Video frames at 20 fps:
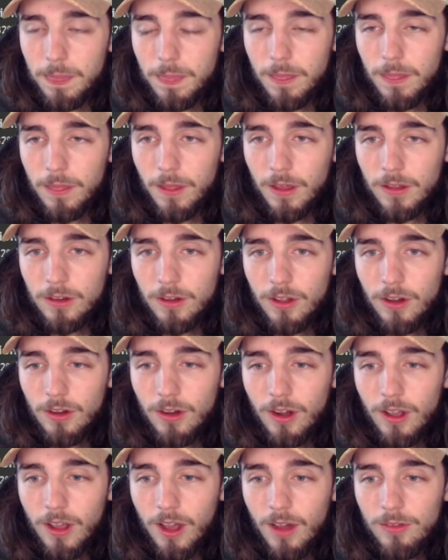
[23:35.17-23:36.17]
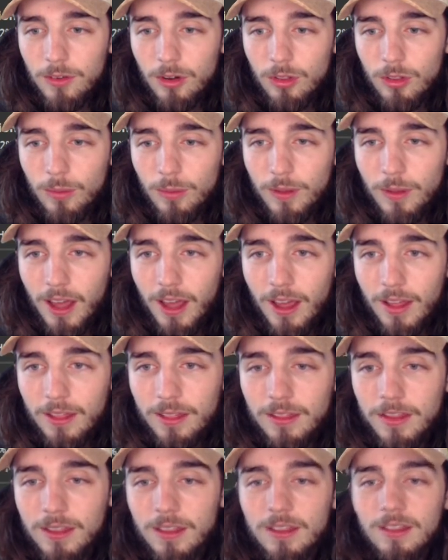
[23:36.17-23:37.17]
think they're going to recover, so I'm going to
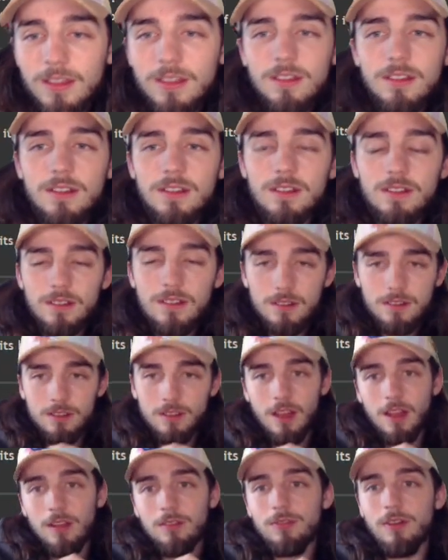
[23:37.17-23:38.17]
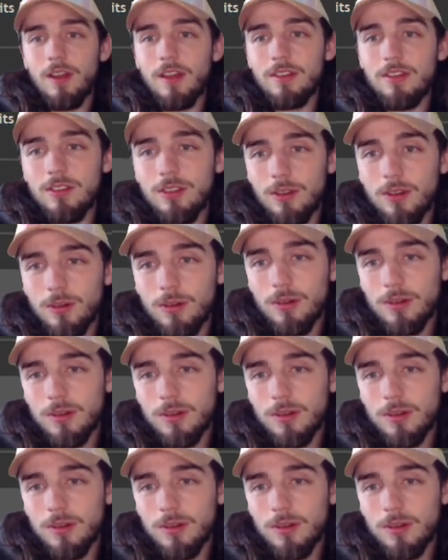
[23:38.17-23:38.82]
SD. That's fine, too.